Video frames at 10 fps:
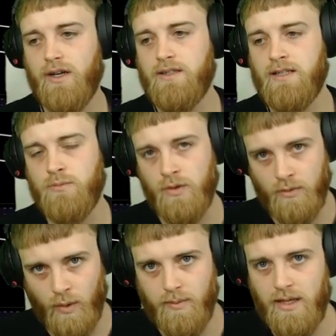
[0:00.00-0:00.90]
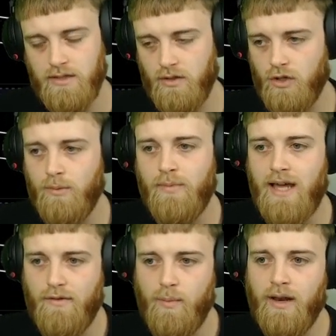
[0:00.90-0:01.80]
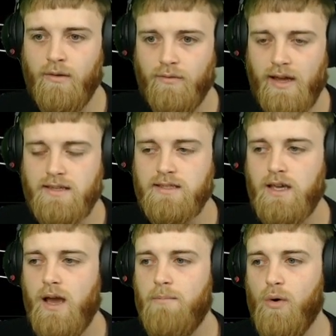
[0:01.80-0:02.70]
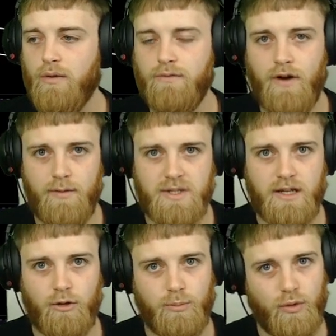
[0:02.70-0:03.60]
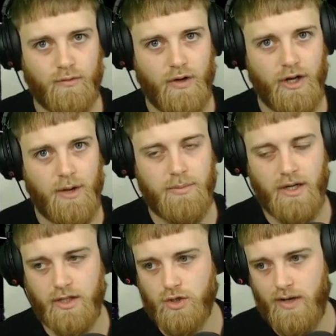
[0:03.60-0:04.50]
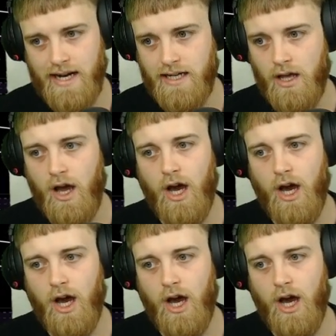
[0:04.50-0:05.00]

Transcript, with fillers: Because that's what you're meant to do. You're not ever meant to invest more than 5% of your portfolio per trade.